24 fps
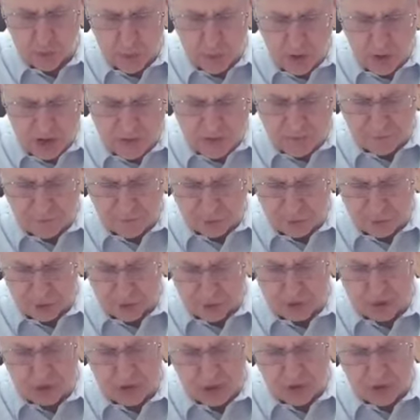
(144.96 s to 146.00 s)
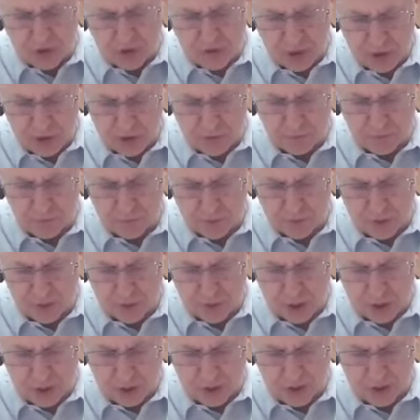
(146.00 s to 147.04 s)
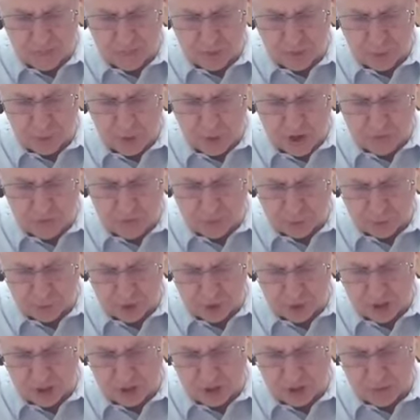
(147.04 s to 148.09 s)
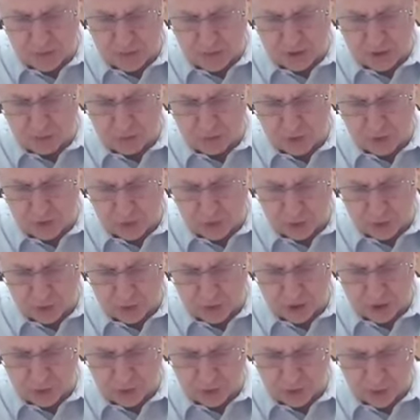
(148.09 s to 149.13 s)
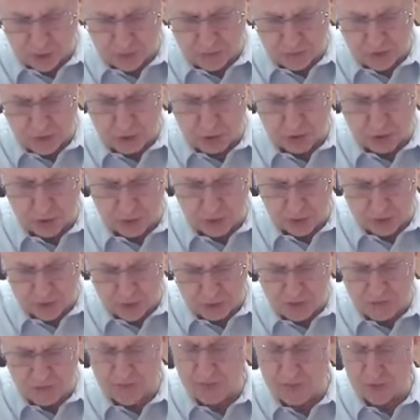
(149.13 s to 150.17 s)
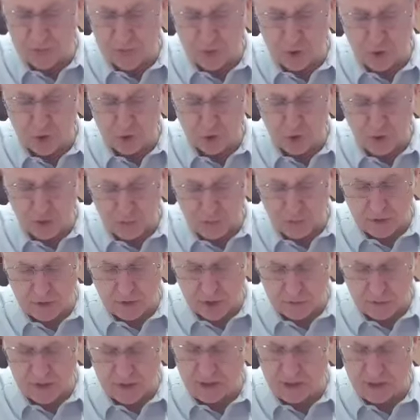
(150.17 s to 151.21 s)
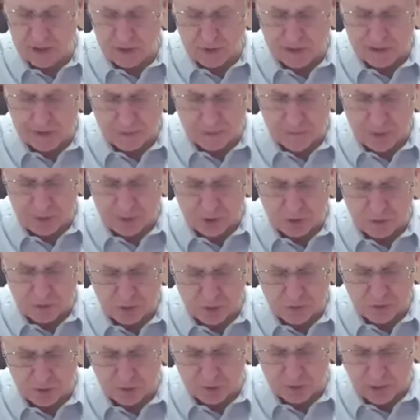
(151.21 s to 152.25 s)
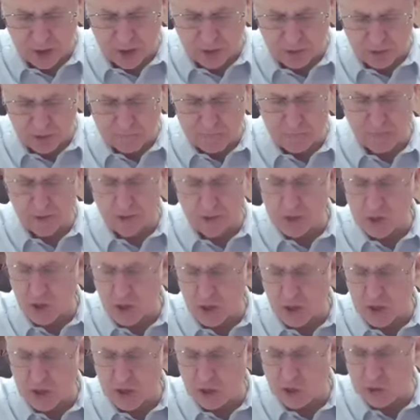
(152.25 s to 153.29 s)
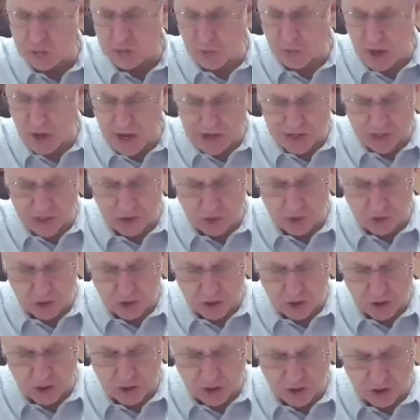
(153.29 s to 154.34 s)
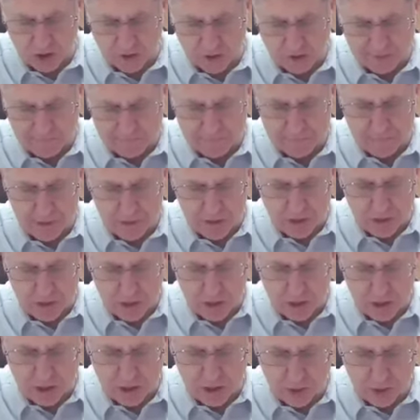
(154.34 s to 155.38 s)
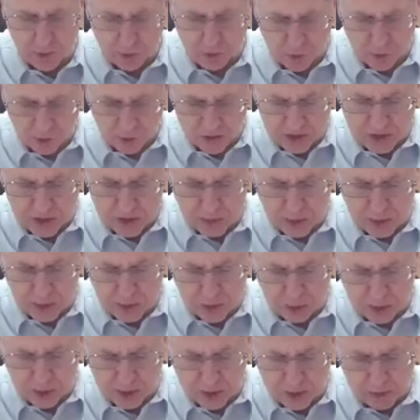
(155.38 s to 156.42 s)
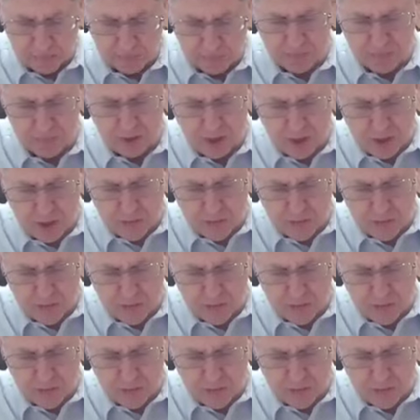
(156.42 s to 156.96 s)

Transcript: wafers of unleavened wafers that are mixed with oil, that are going to be mishuchim bashemen is not mixed, but rather spread or anointed with oil.